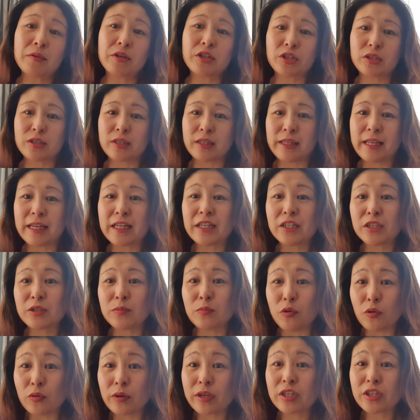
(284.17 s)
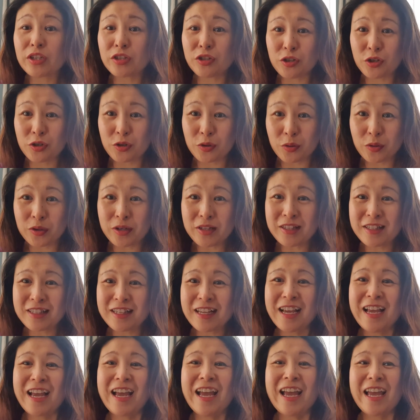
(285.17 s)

which is a lender's mortgage insurance.